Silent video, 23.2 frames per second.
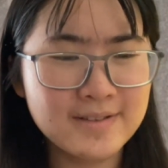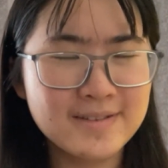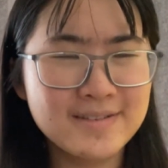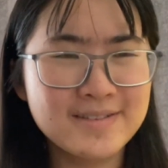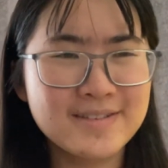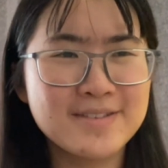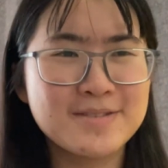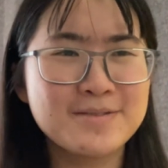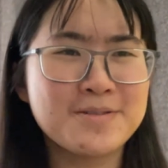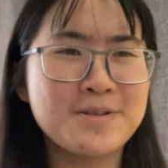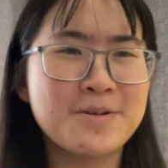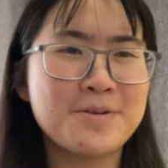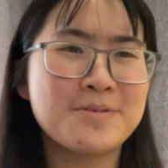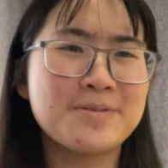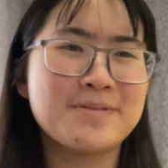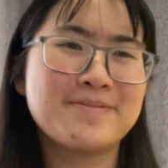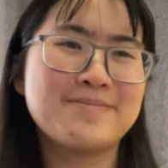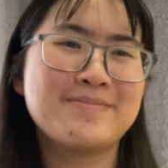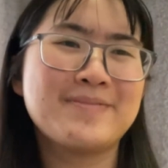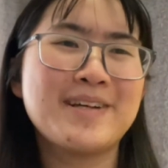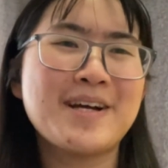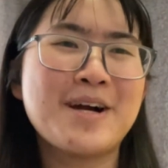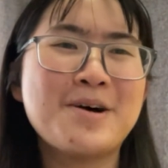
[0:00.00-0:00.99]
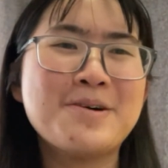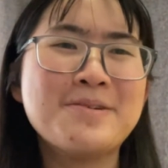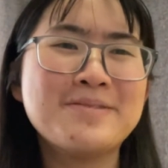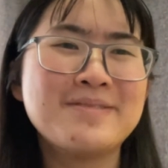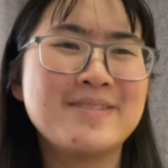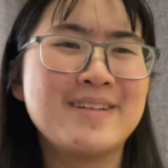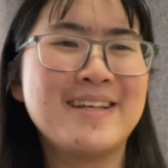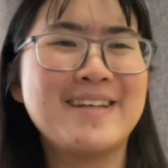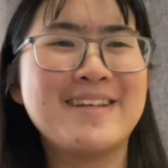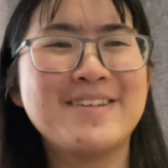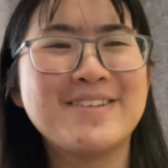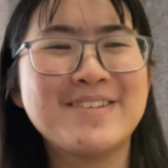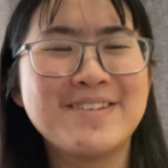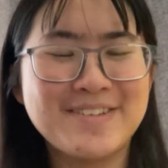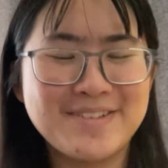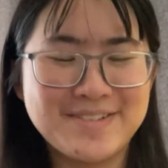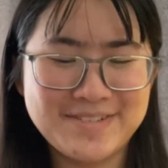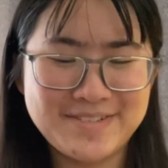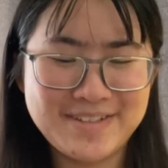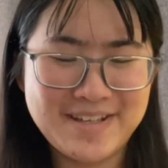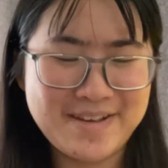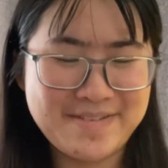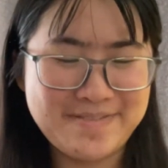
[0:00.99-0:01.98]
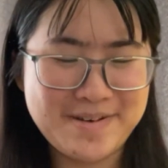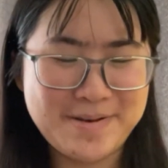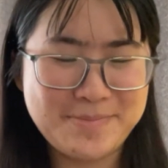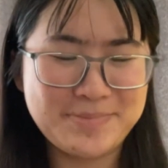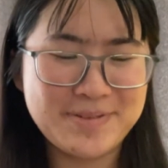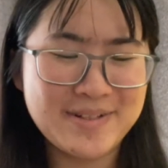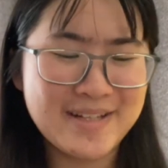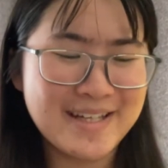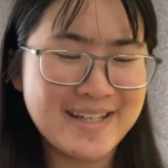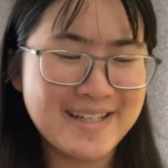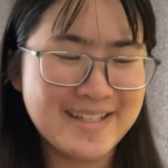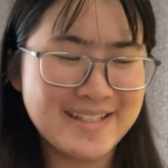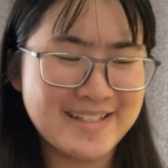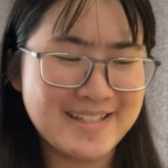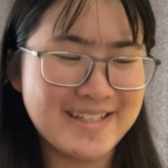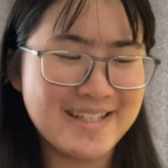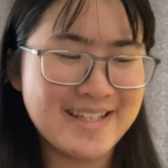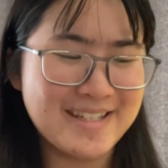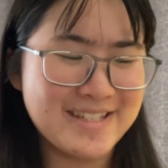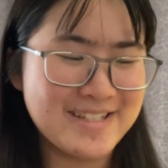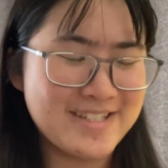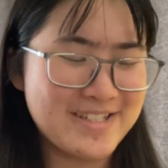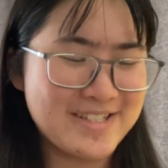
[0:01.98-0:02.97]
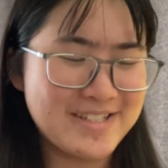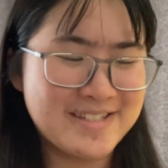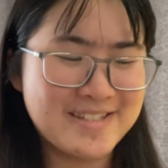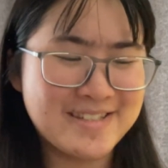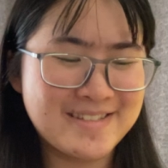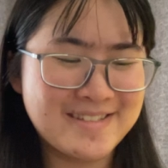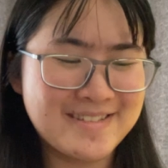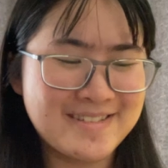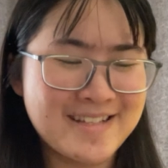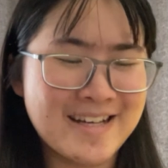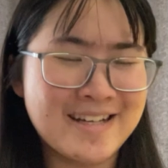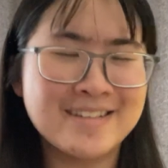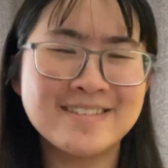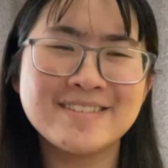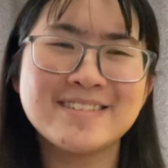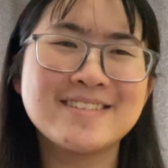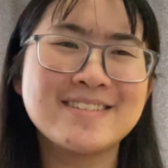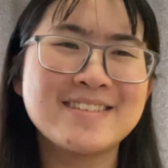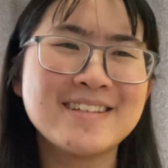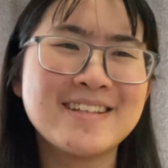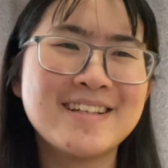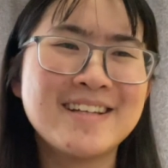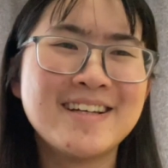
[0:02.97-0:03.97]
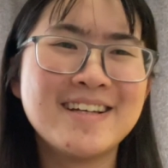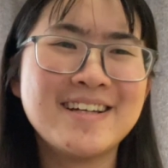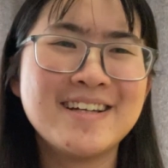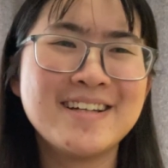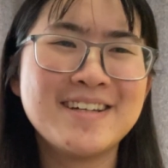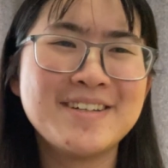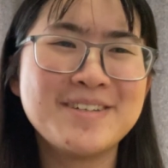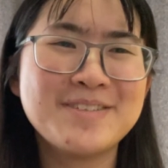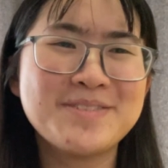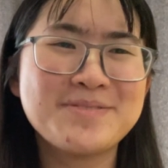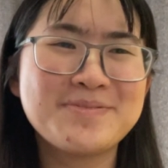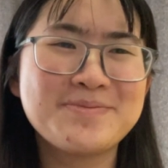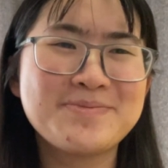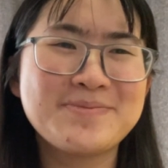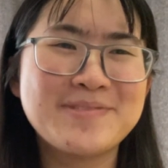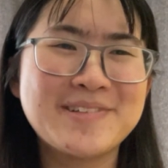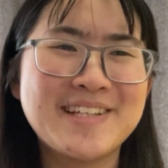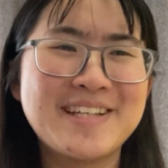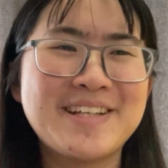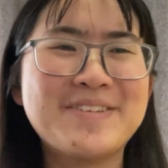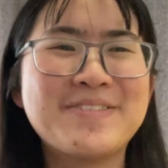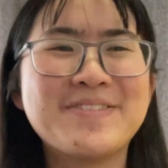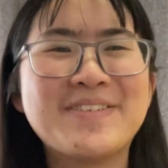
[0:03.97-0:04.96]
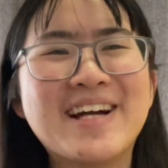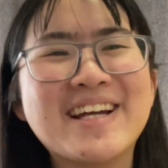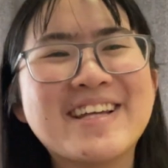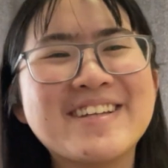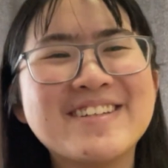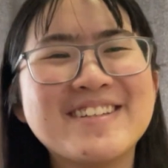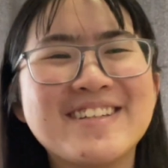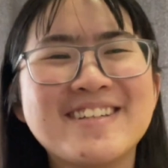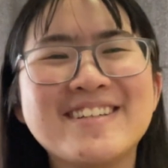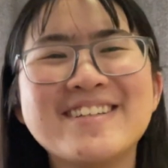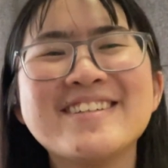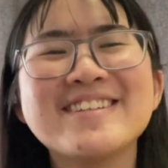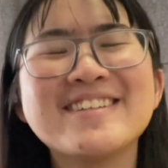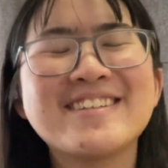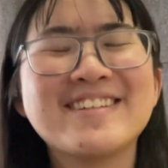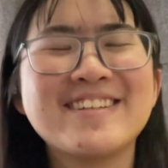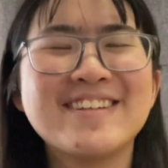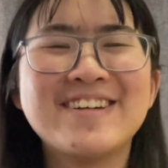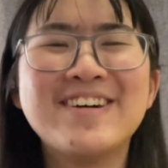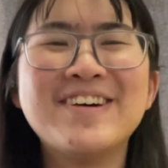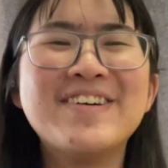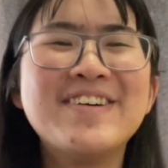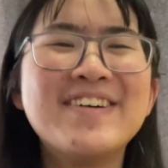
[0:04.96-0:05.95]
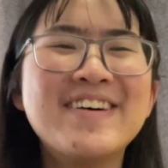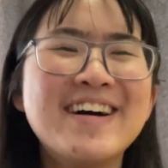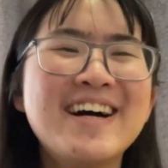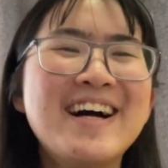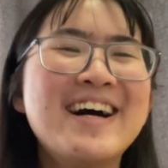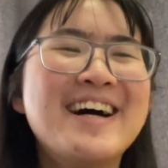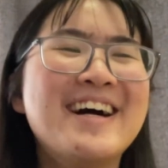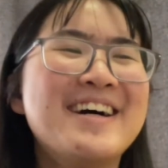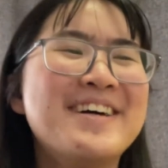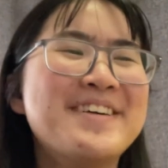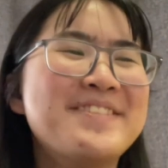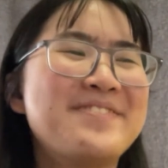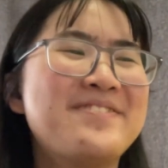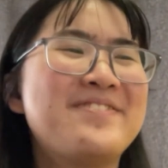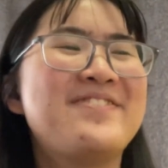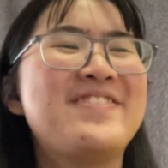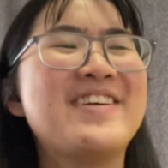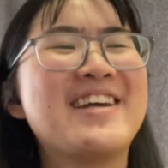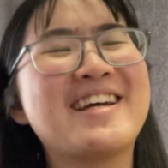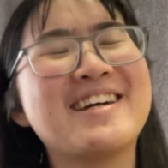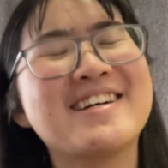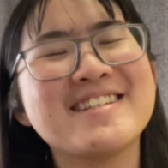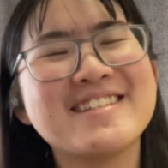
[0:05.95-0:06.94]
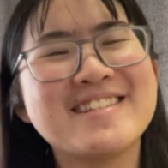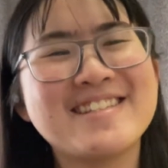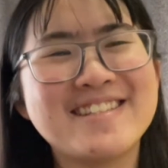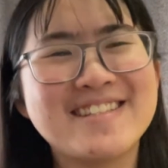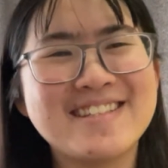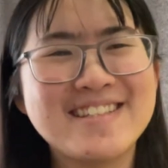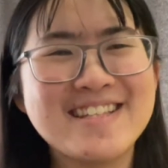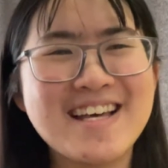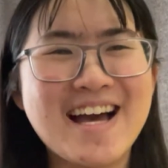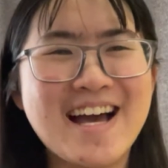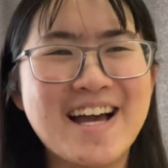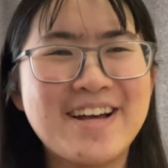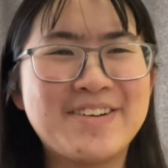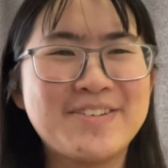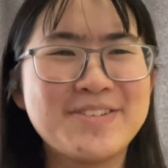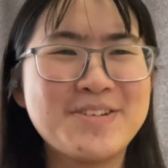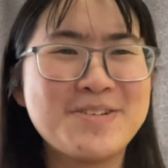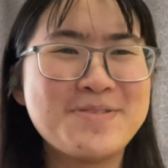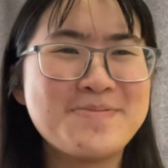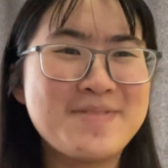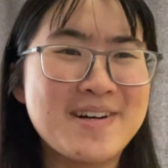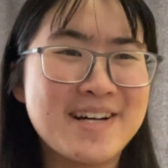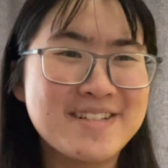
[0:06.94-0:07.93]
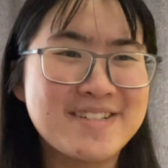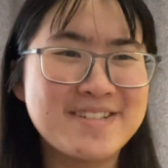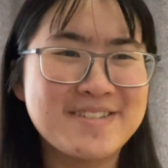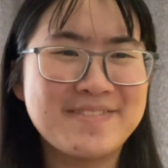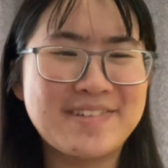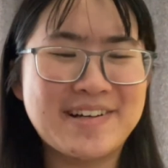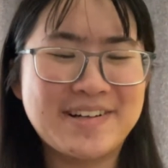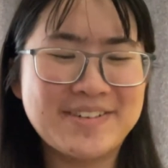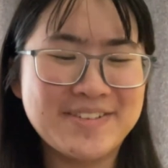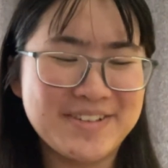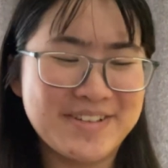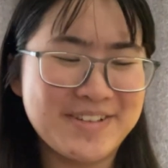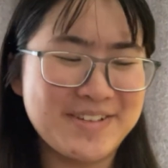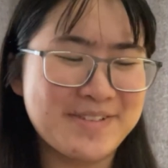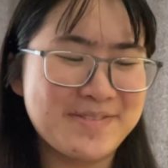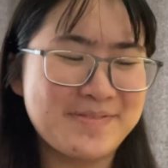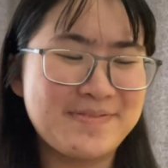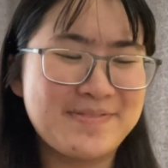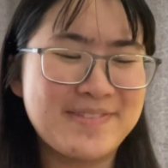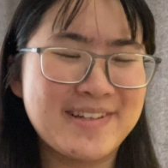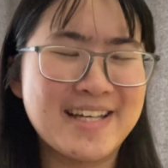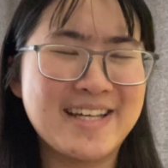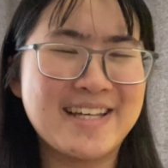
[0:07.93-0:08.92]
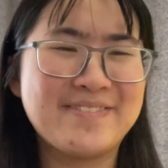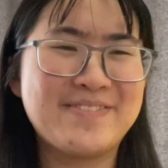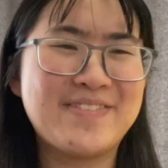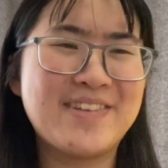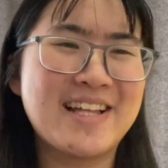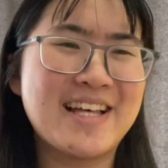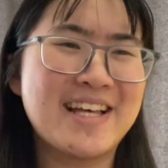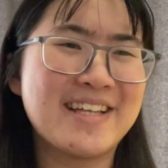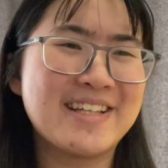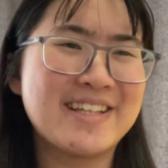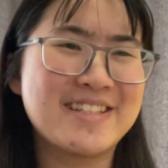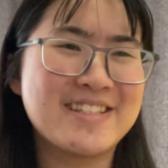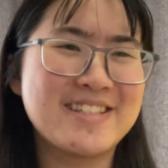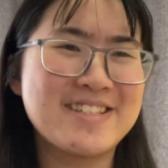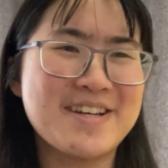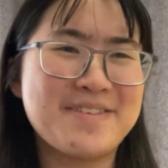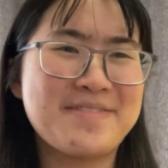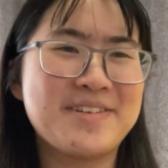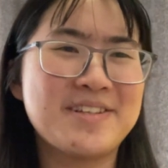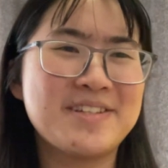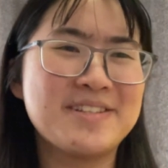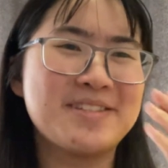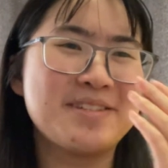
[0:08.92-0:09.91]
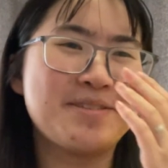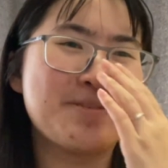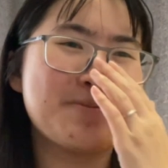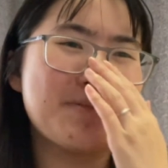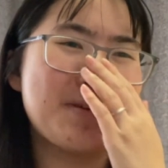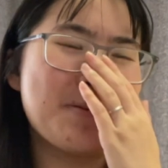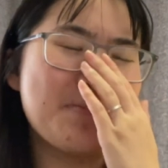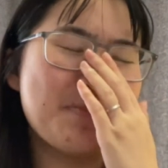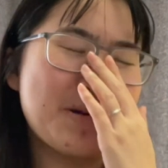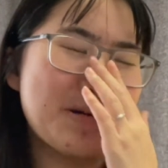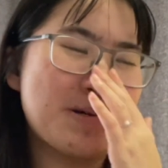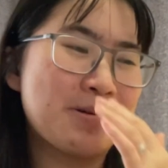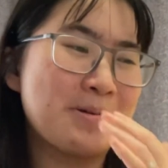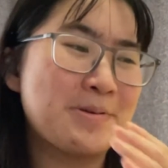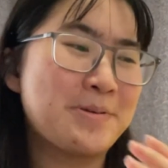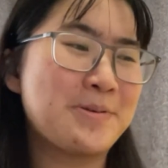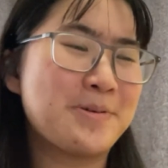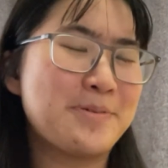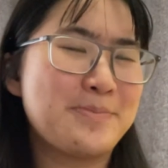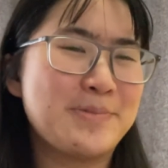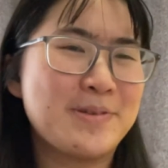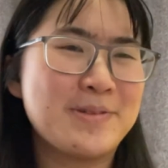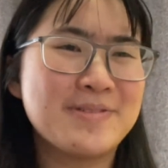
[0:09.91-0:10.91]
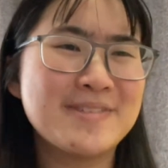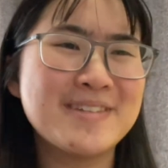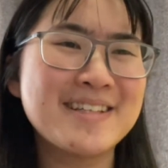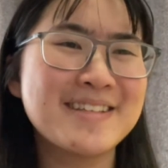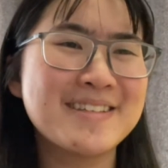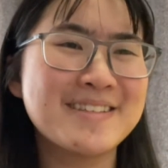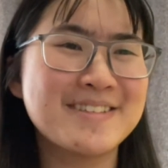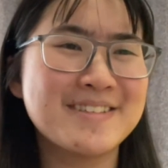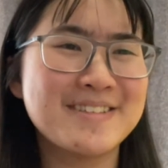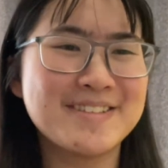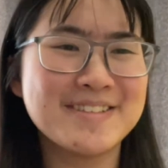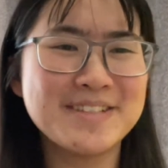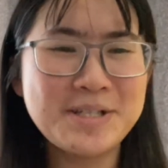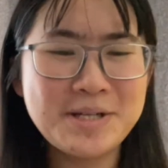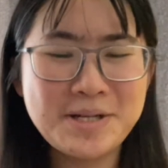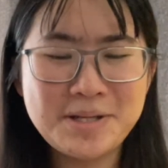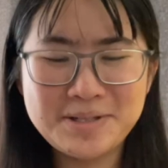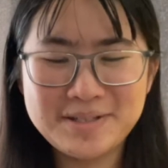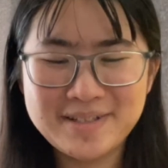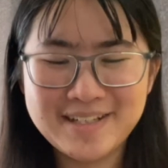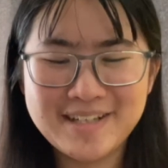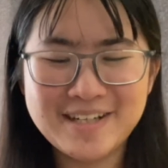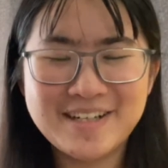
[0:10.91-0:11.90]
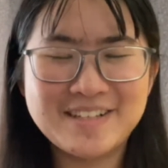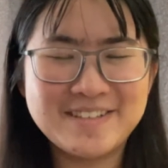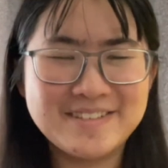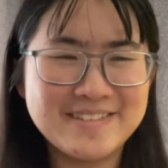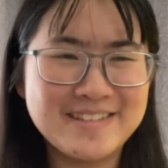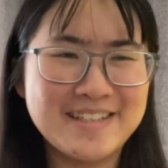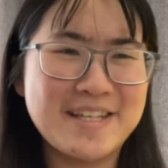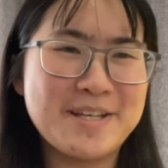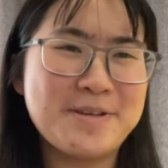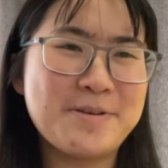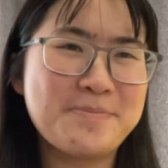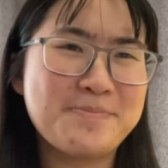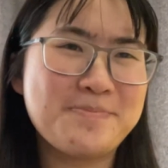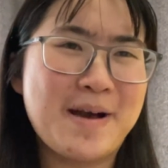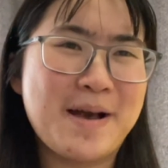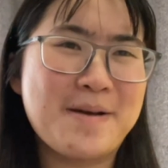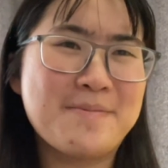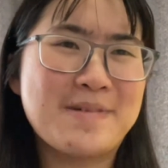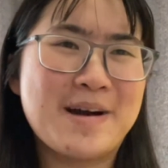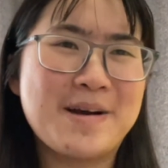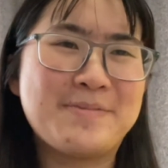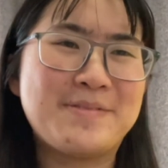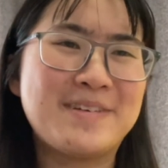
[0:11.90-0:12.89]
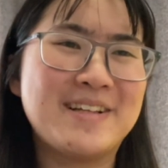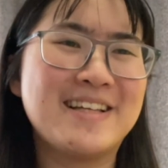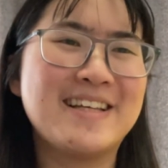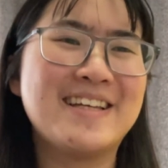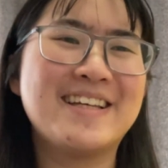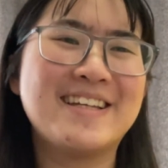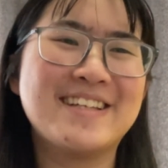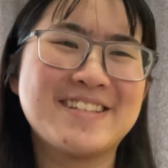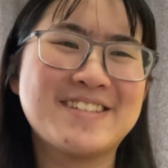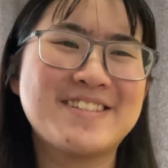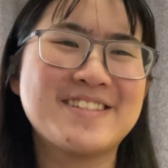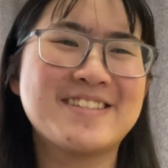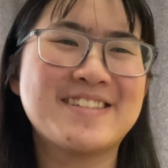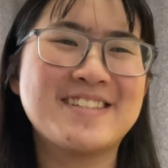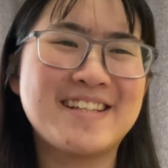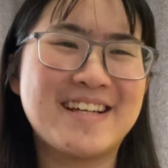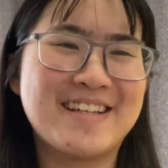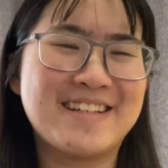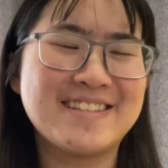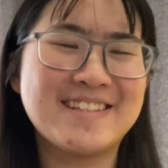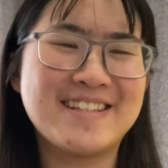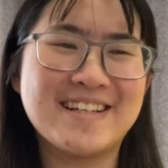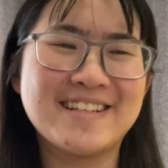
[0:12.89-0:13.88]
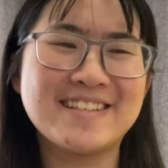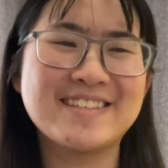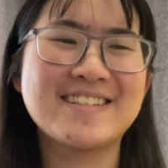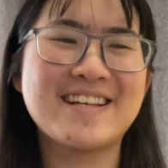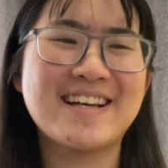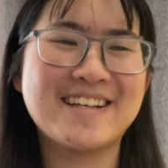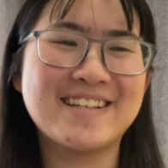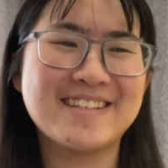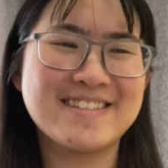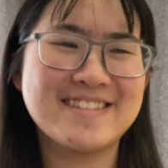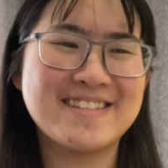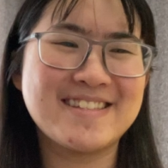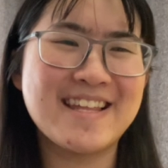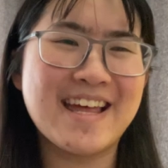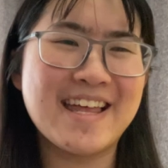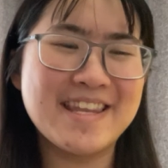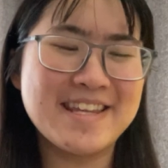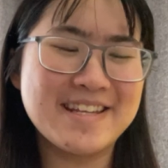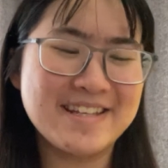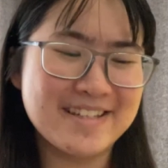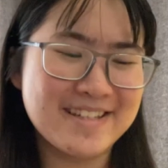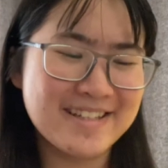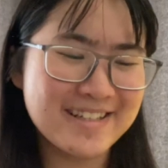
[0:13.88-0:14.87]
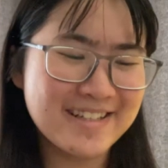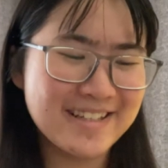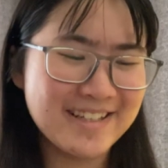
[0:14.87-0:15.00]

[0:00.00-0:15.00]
so currently, you know, if I play it, it just sounds pretty regular. So because I don't know much about, you know, playing Japanese imperial court music, so currently by my playing, it just sounds like a standard,